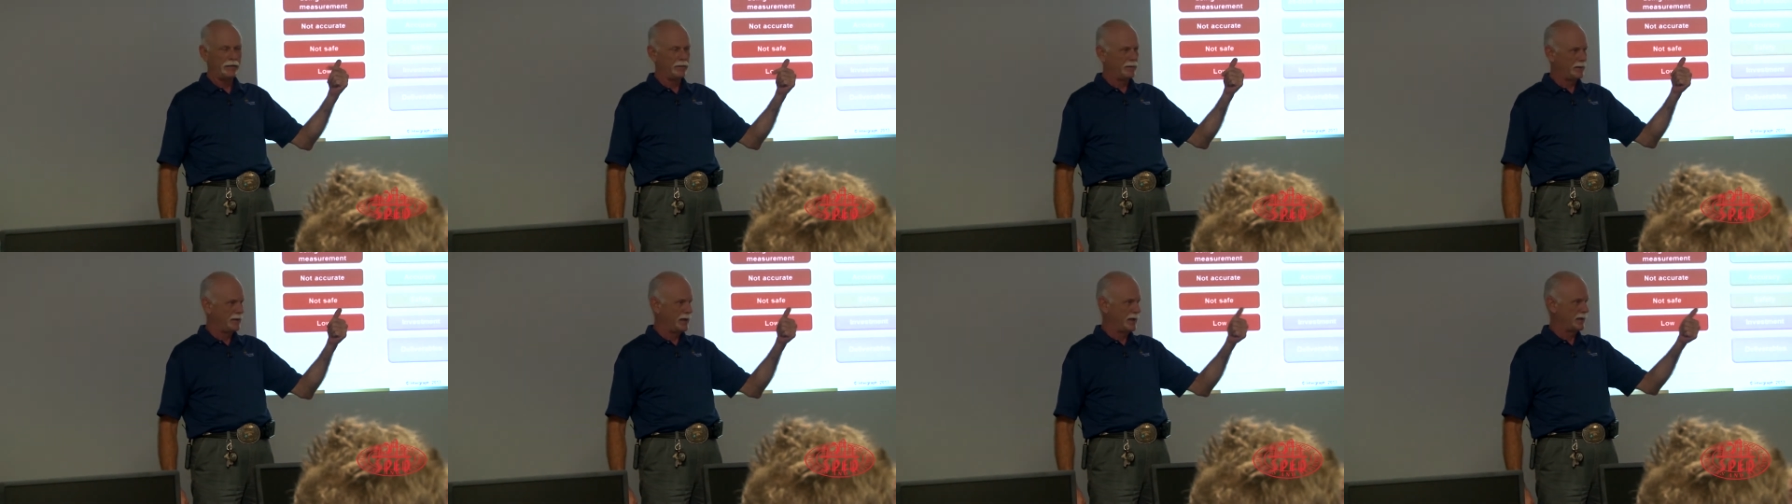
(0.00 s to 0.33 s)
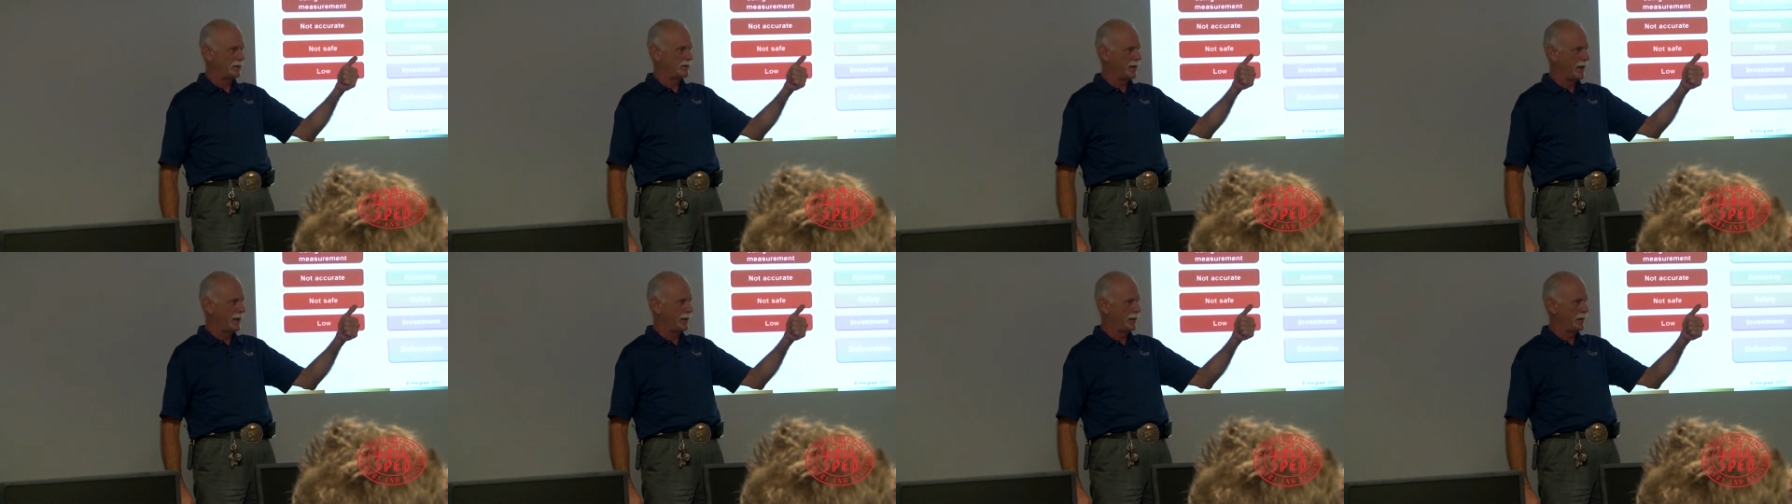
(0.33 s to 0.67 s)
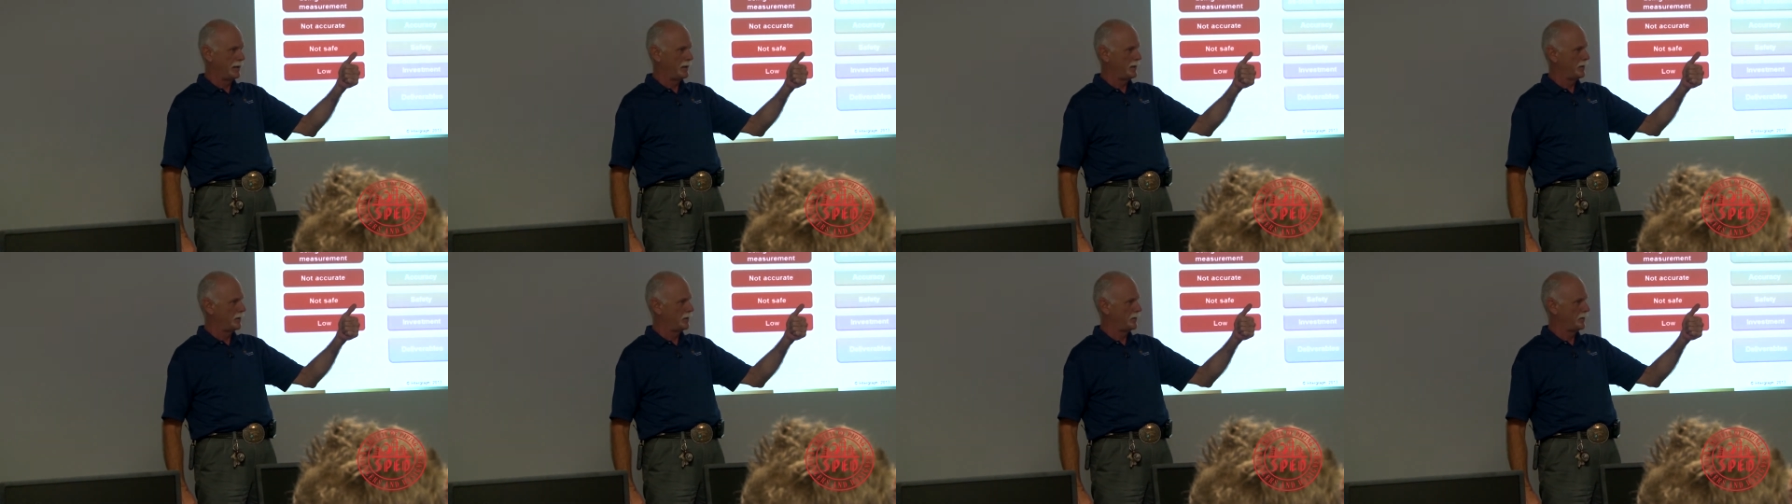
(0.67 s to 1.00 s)
Yes, that
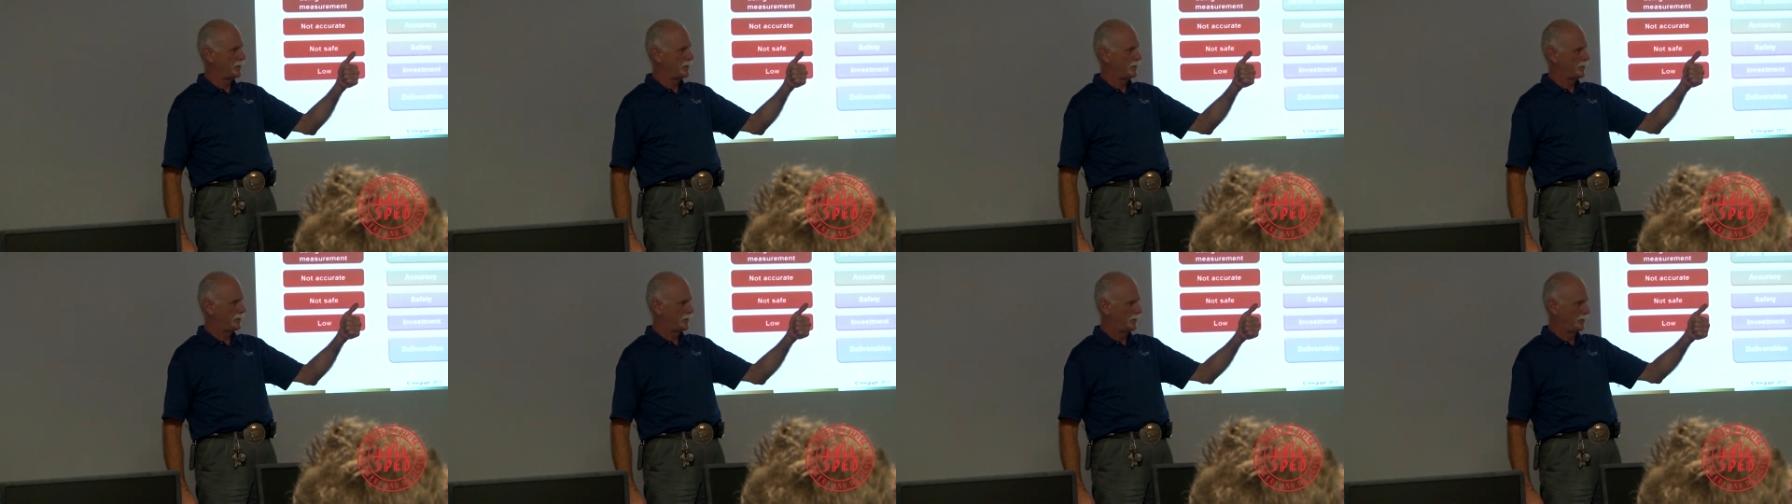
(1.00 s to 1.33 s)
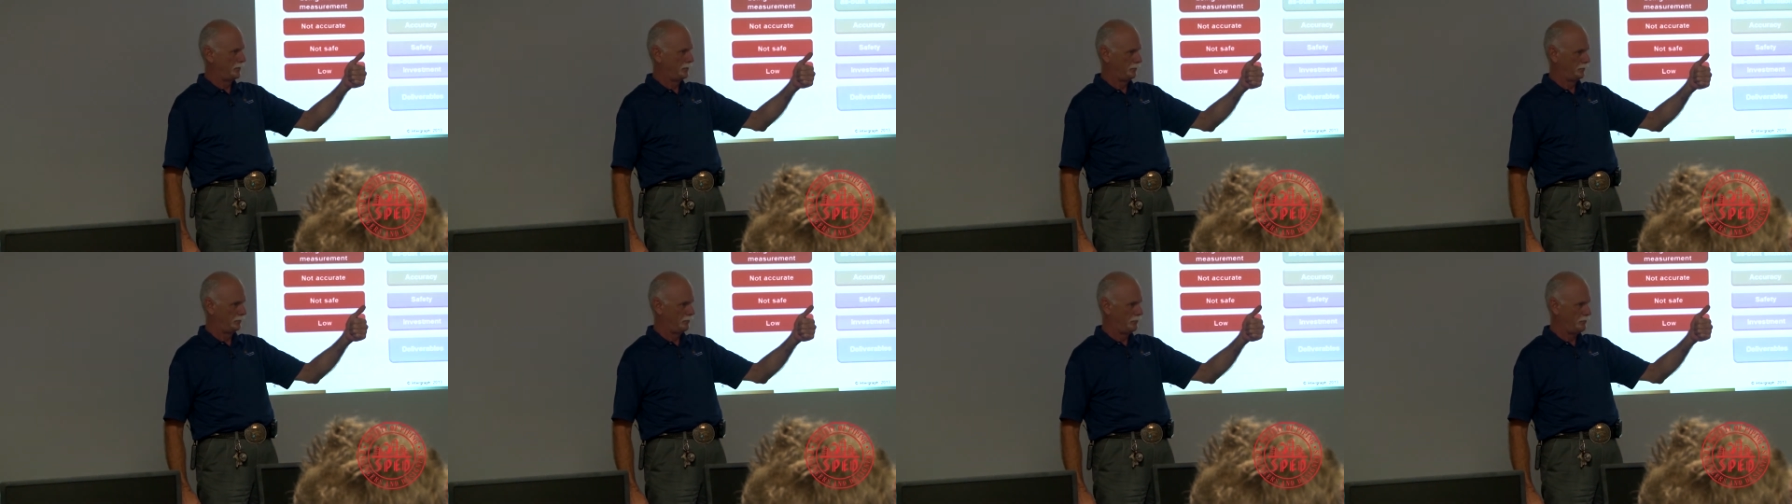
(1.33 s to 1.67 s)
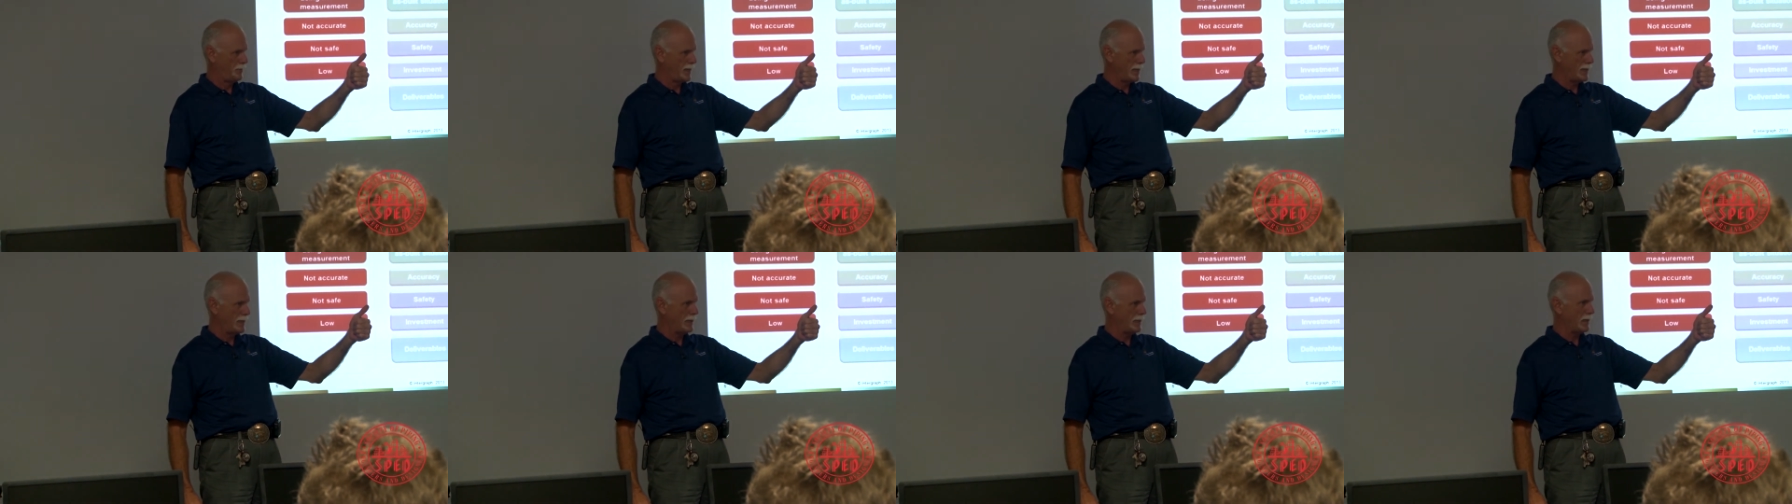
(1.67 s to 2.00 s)
is
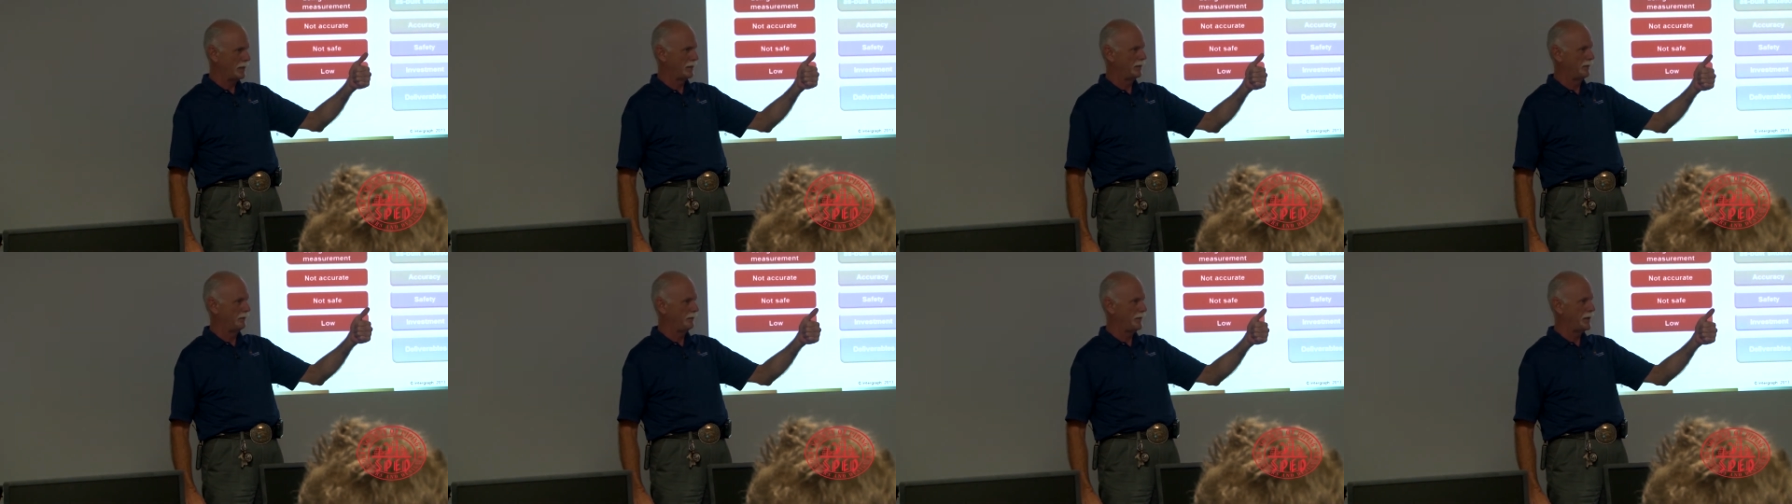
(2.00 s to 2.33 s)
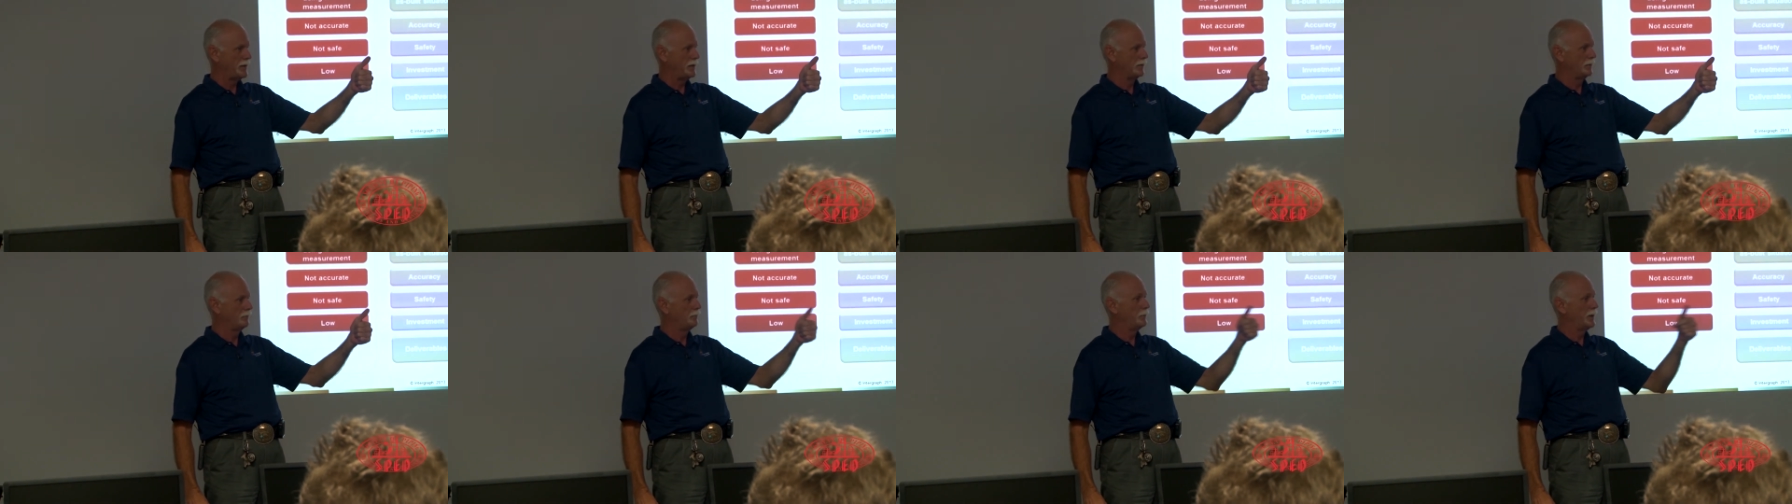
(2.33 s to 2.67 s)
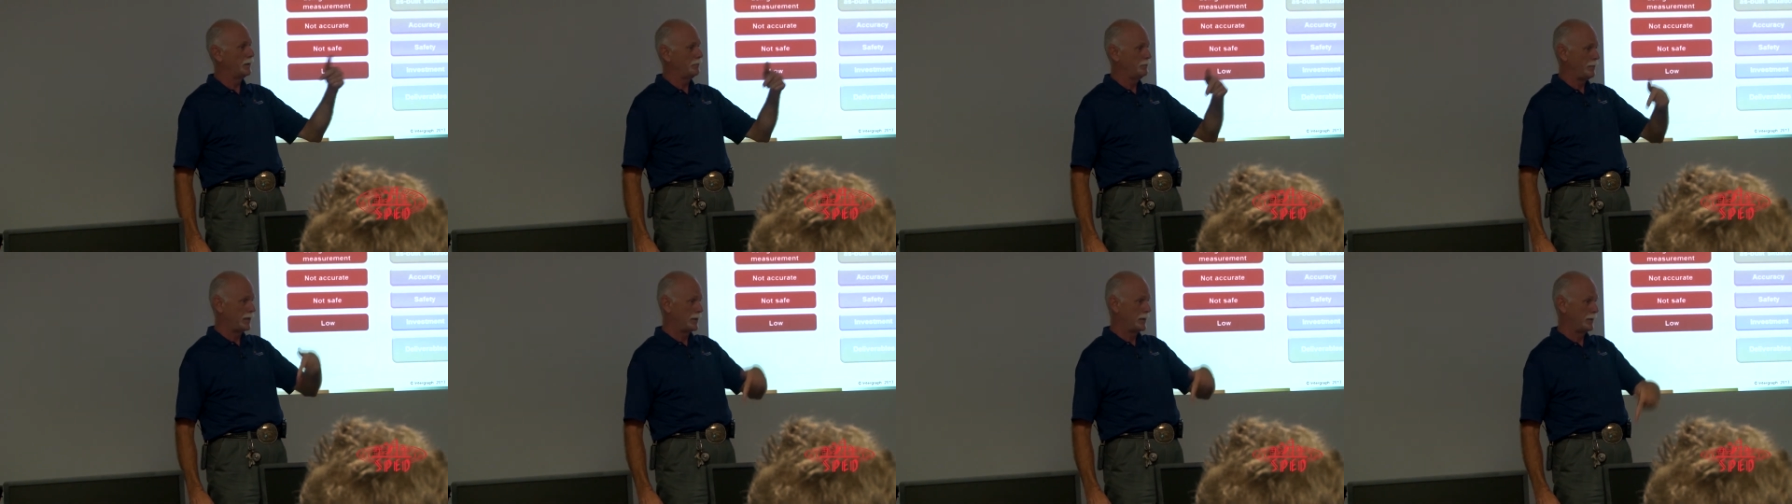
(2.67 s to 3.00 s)
me in the field,
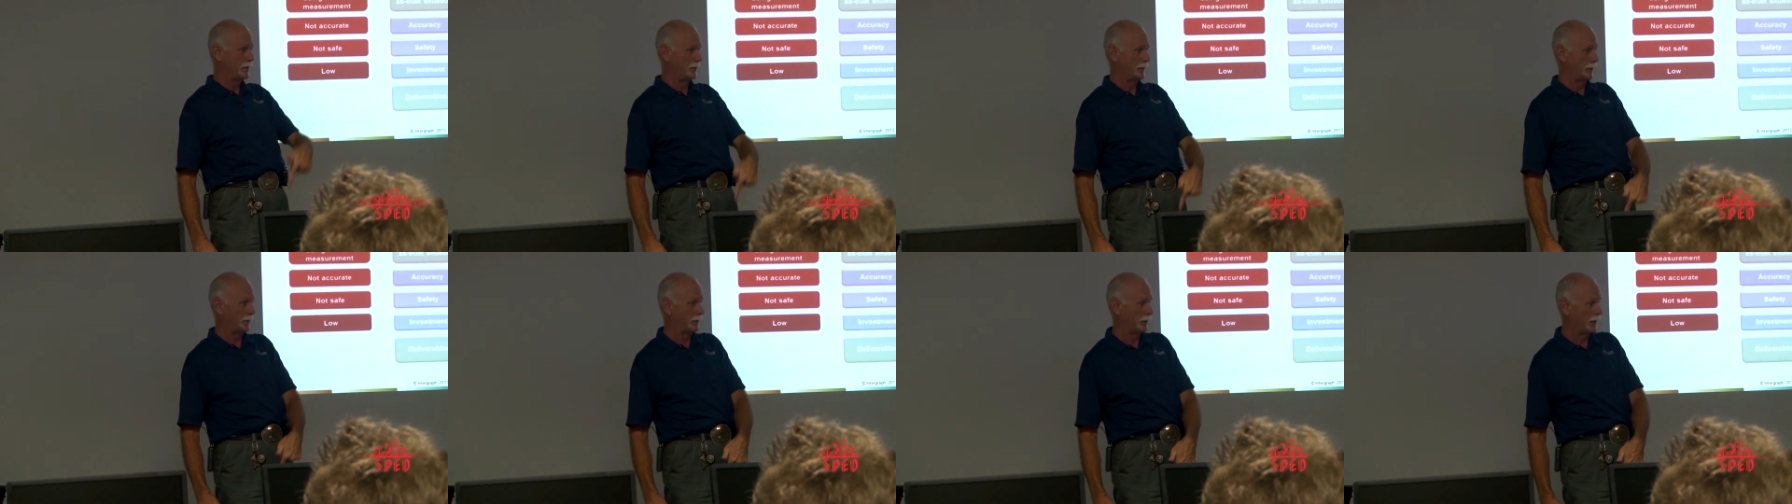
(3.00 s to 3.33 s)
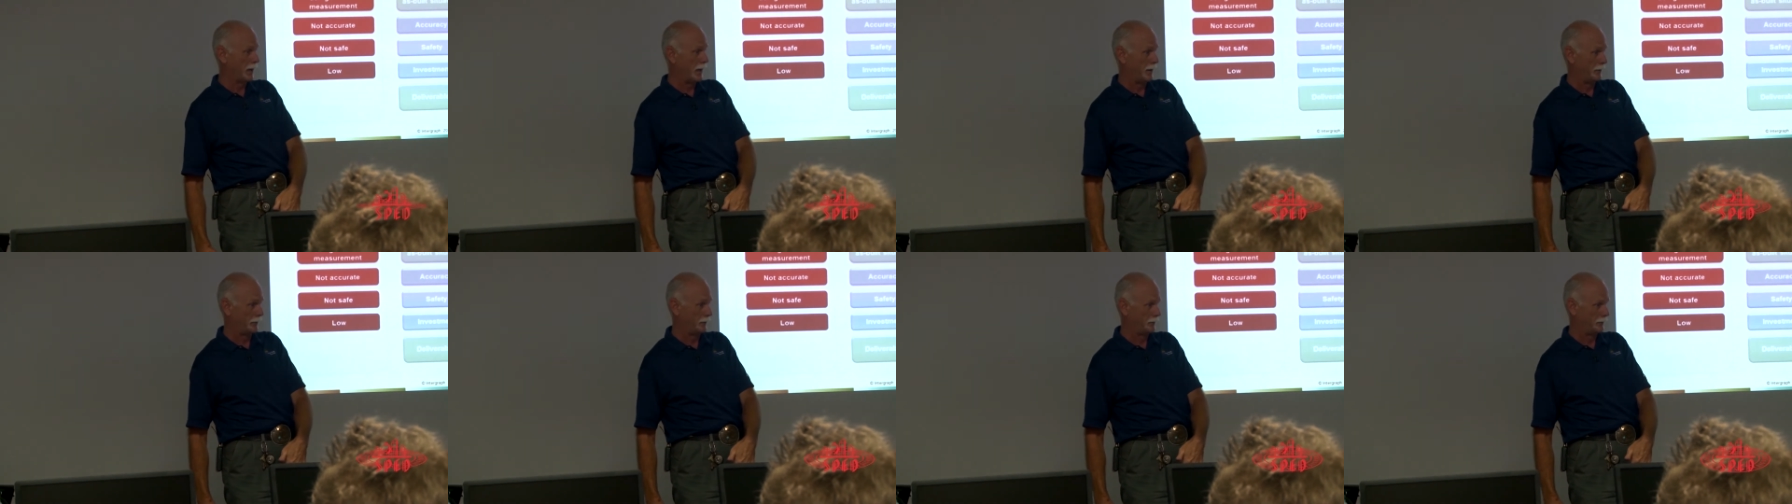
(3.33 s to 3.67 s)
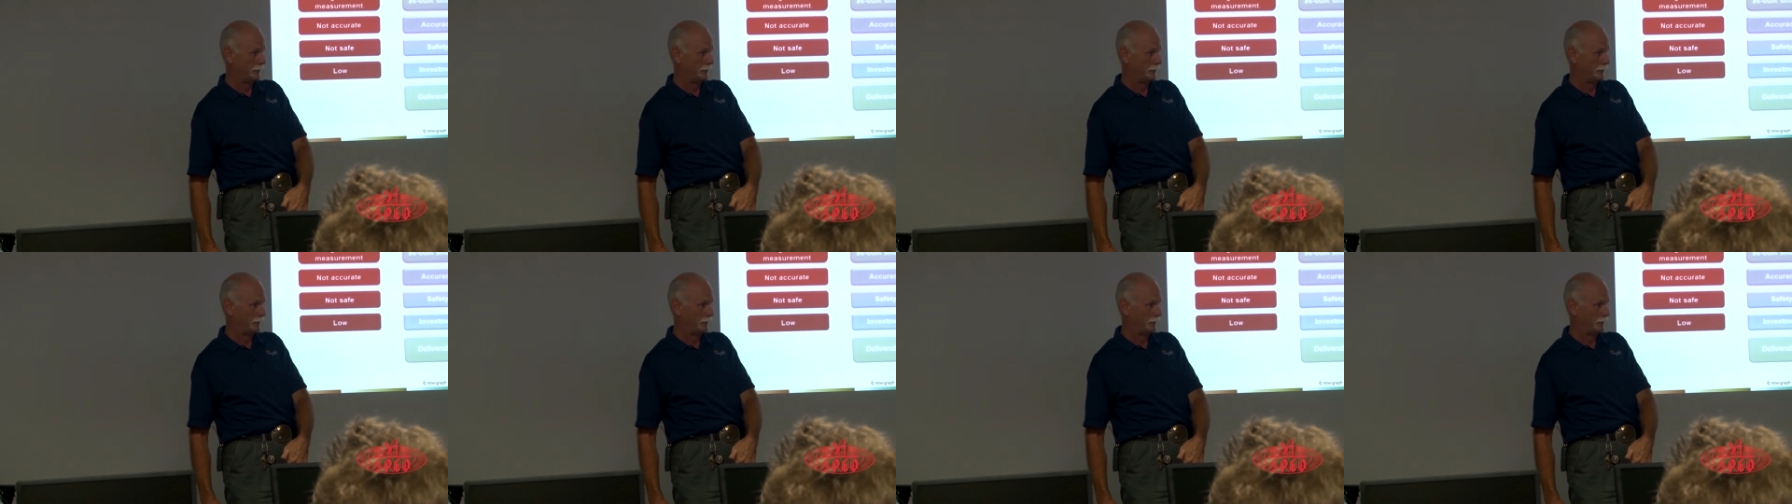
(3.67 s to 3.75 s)
but me on the ground.